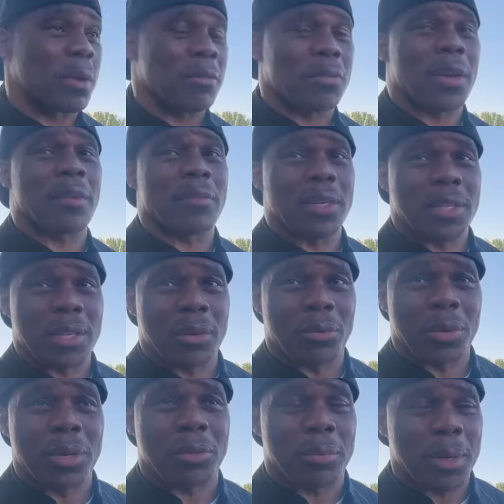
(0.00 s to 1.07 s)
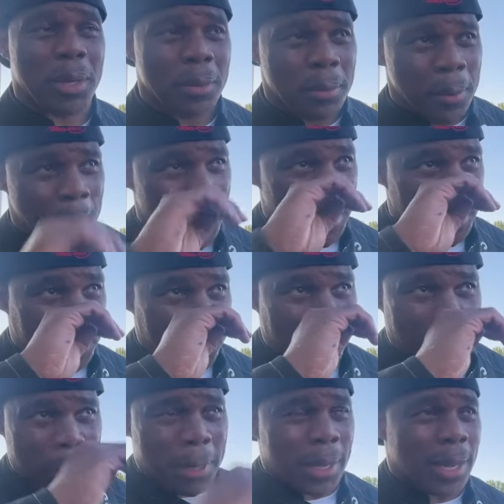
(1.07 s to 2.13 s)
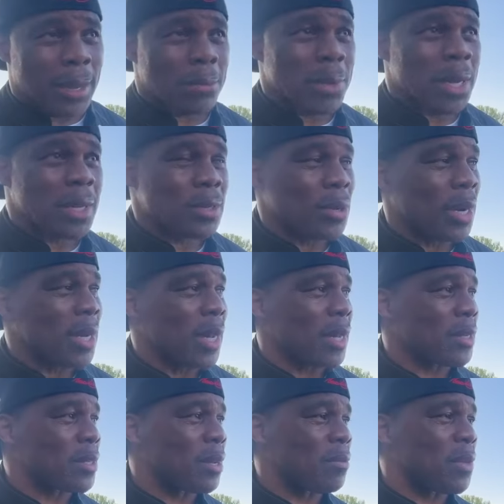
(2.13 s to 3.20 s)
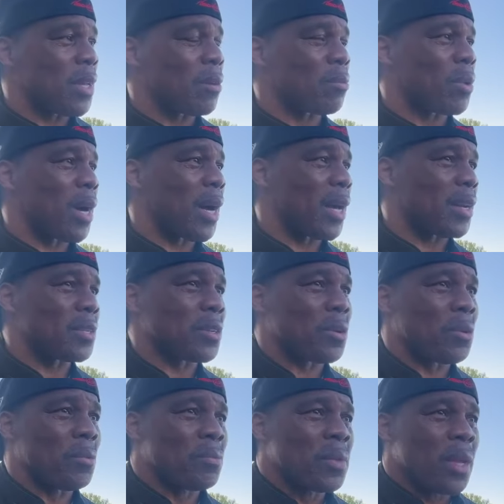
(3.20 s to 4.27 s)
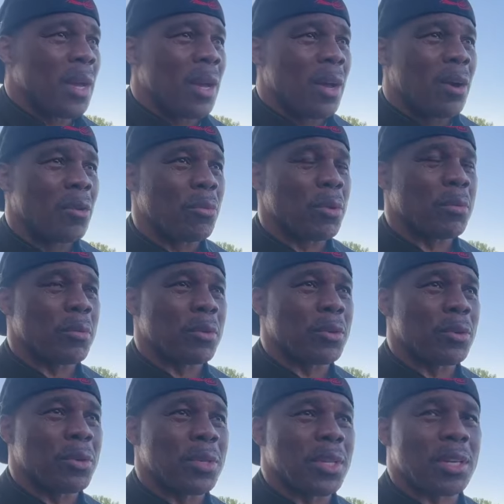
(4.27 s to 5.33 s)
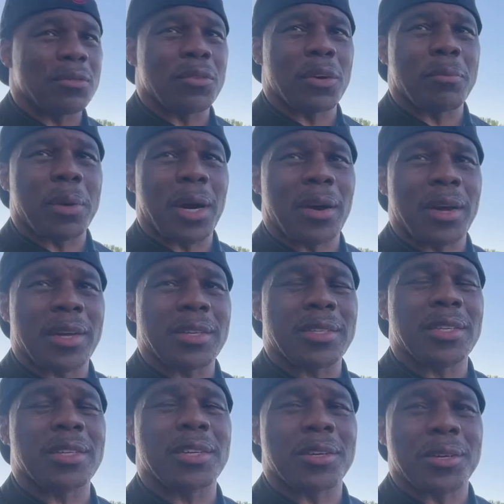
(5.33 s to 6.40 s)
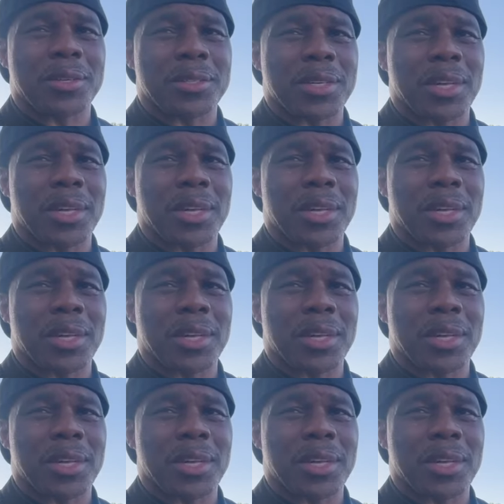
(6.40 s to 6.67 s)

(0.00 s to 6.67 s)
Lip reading: of my family is here with me. So they came in, so I got some of them riding. So we've been doing this for about 18 years